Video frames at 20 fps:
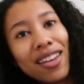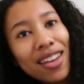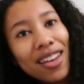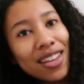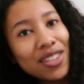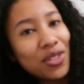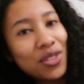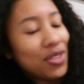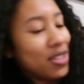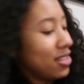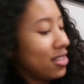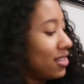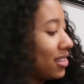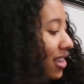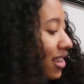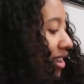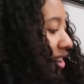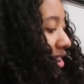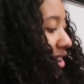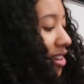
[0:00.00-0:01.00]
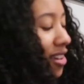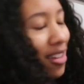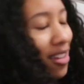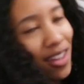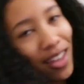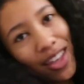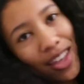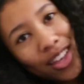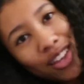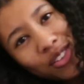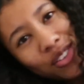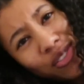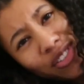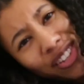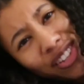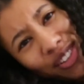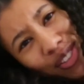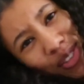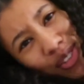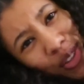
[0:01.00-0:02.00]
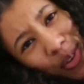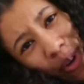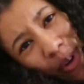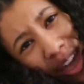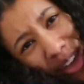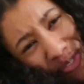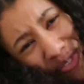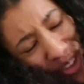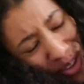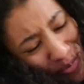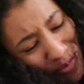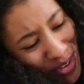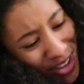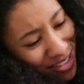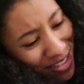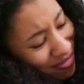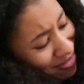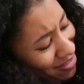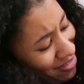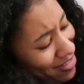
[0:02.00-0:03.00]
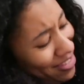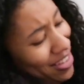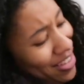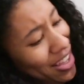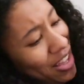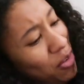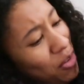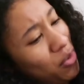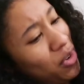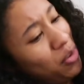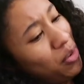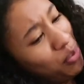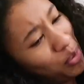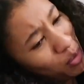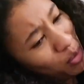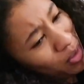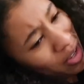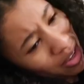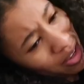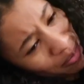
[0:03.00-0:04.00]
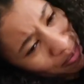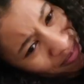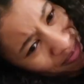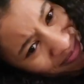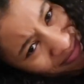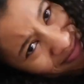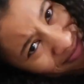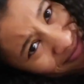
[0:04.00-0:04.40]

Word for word: as you can see here, gosh it's so heavy but I want to pull him.